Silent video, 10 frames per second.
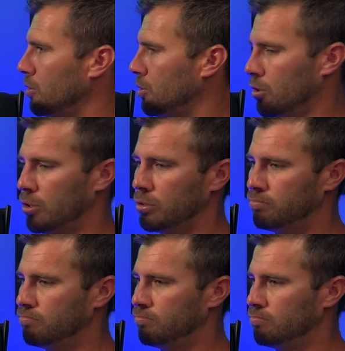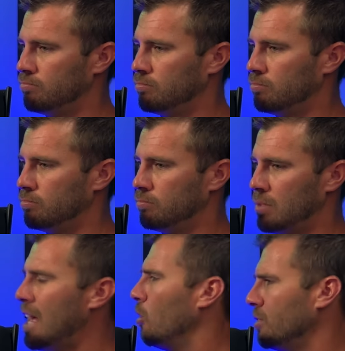you're
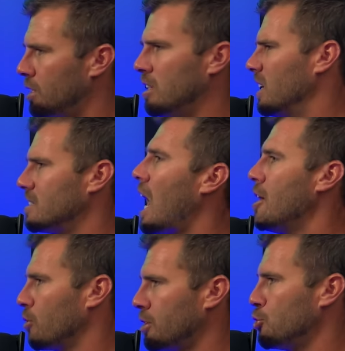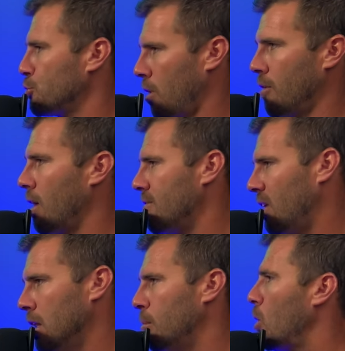held in a, a tighter constraint, right?
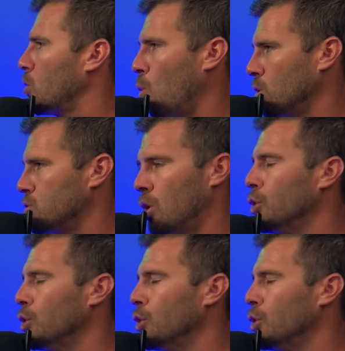Volleyball courts aren't